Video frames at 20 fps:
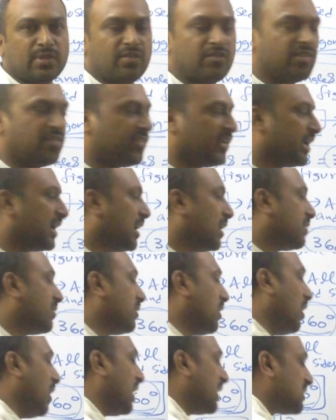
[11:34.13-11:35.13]
of the figure.
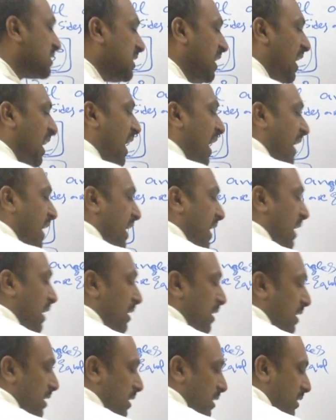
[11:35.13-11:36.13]
So external
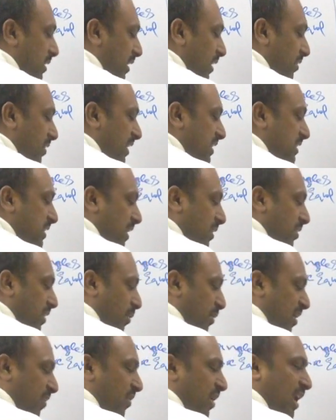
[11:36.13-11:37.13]
angle, 360,
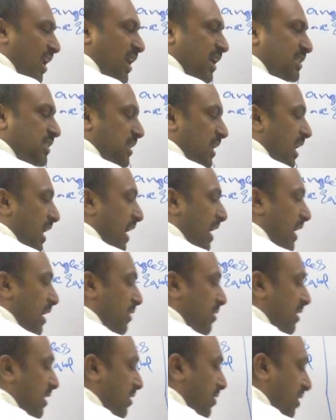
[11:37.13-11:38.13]
sum of all external
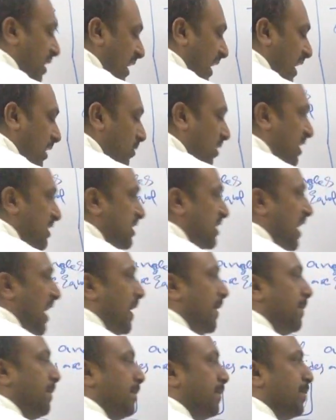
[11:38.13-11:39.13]
angles. And the second
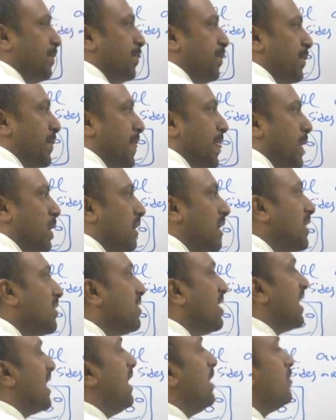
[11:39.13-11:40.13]
question, what is
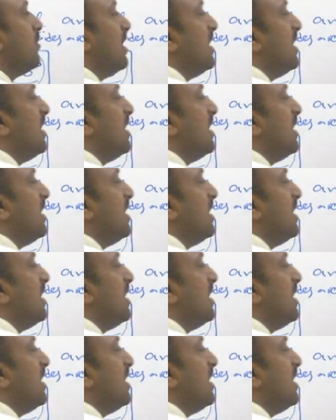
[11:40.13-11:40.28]
the second